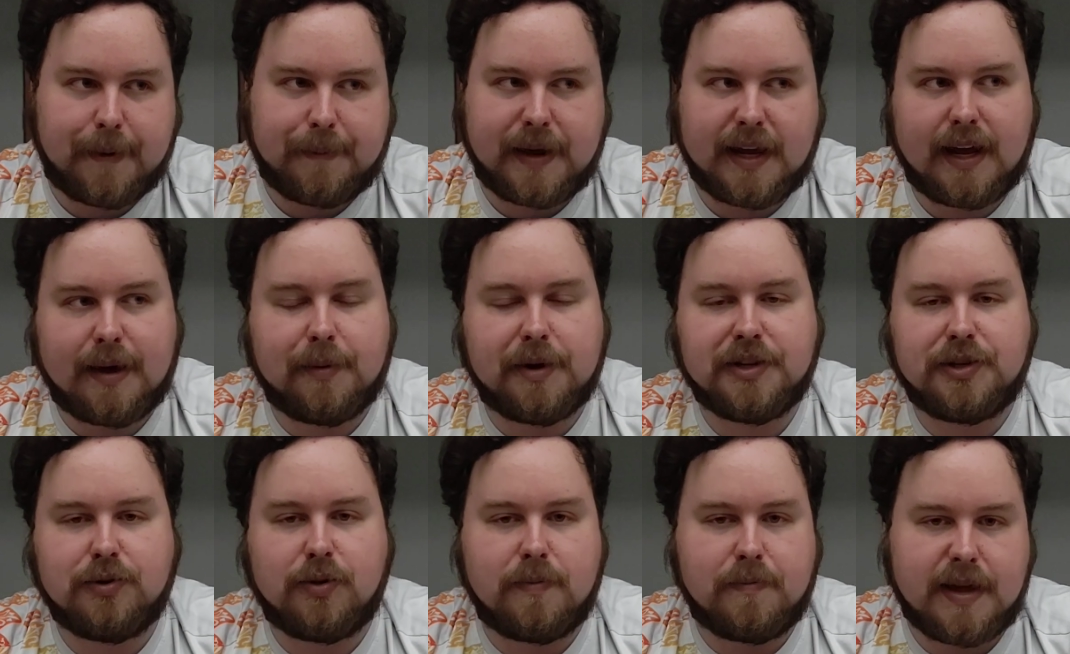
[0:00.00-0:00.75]
and being
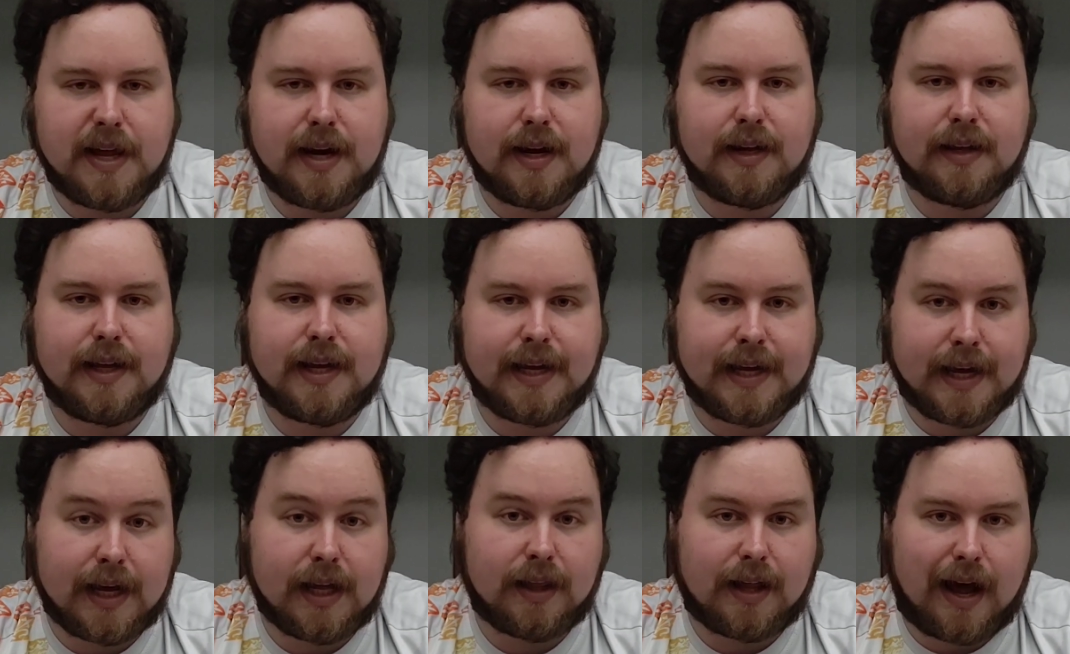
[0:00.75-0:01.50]
able to immediately
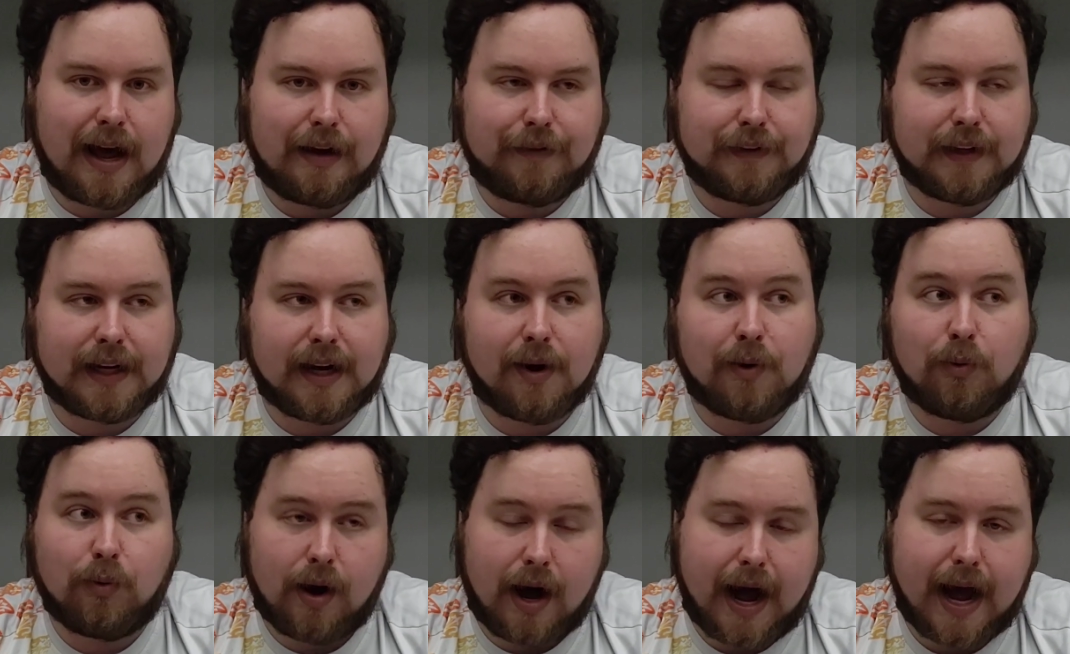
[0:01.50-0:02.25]
kill off like
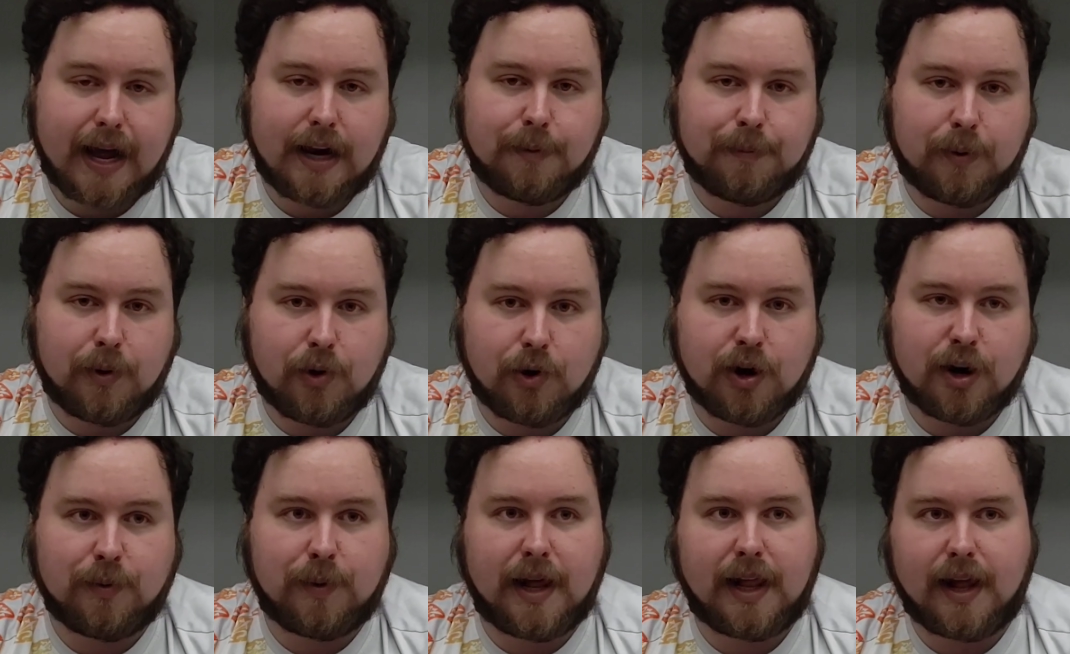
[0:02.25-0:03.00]
a wide
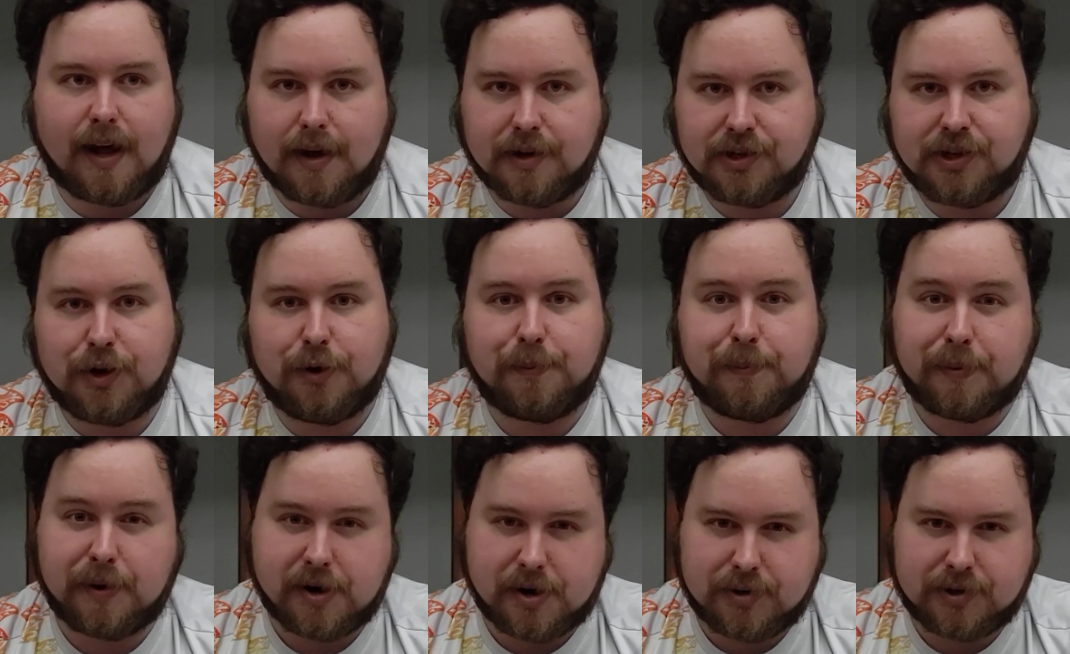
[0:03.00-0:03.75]
board while also
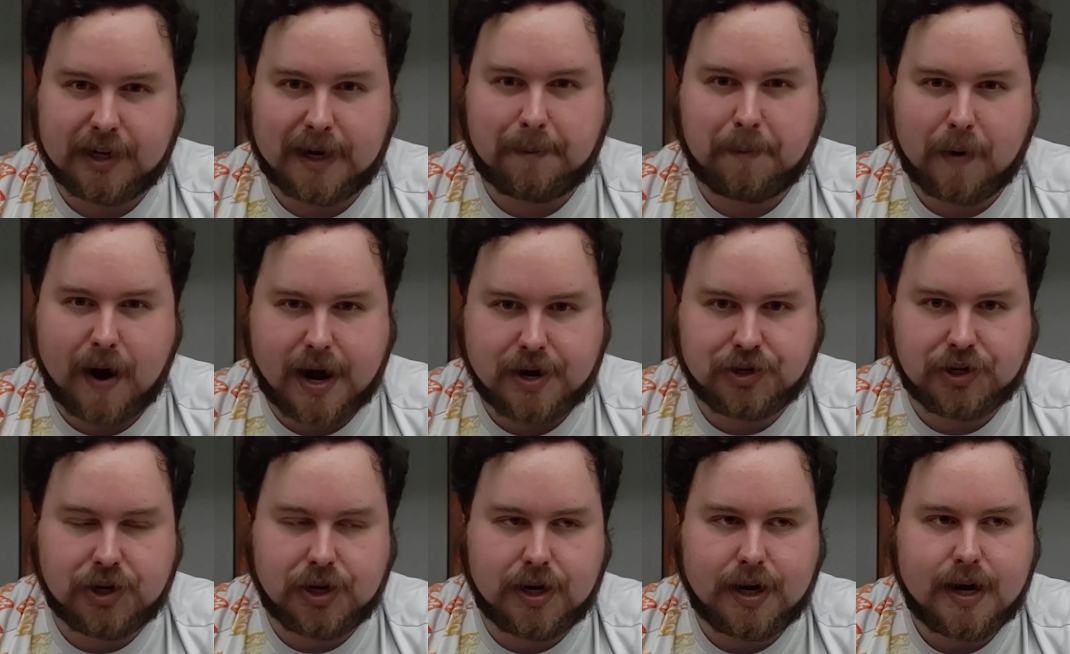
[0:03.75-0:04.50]
producing
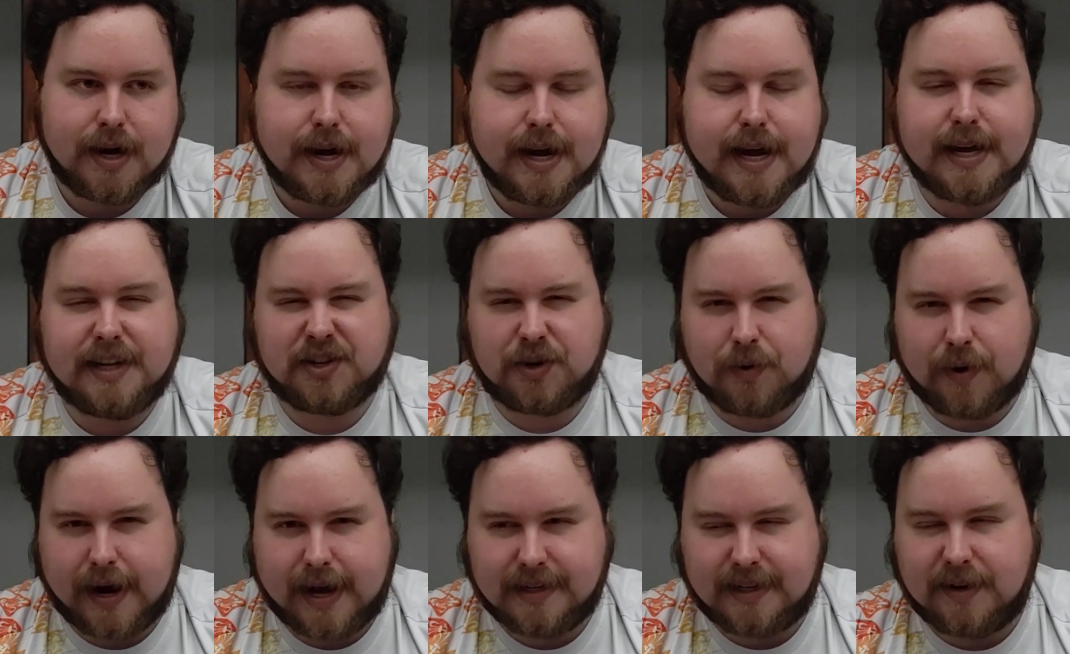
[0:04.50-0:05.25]
pressure is
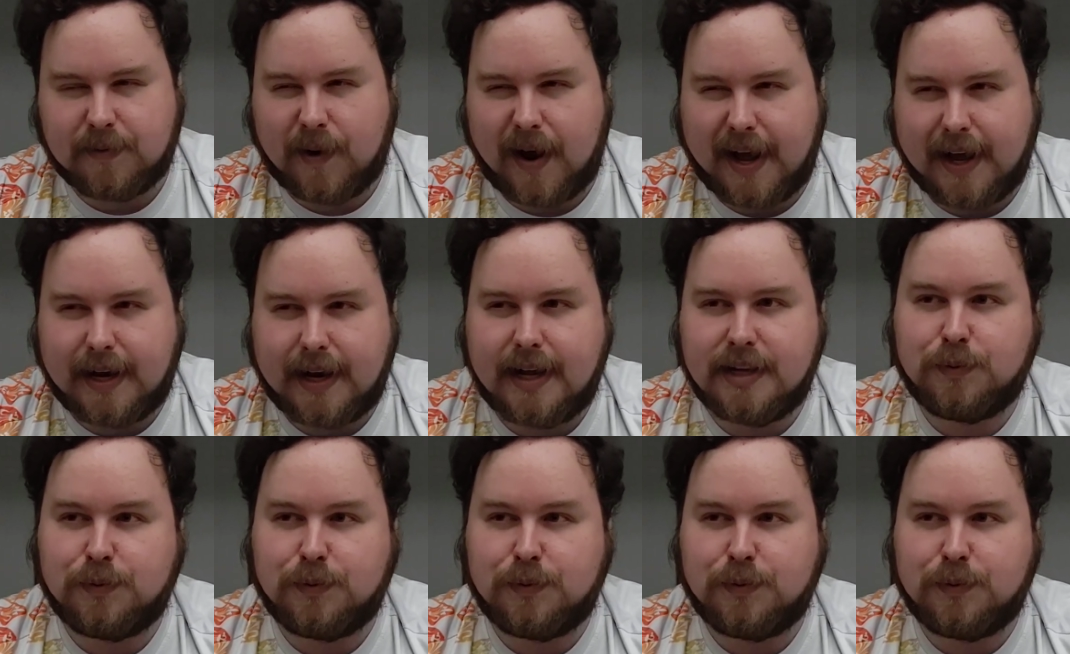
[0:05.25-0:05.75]
crazy, right?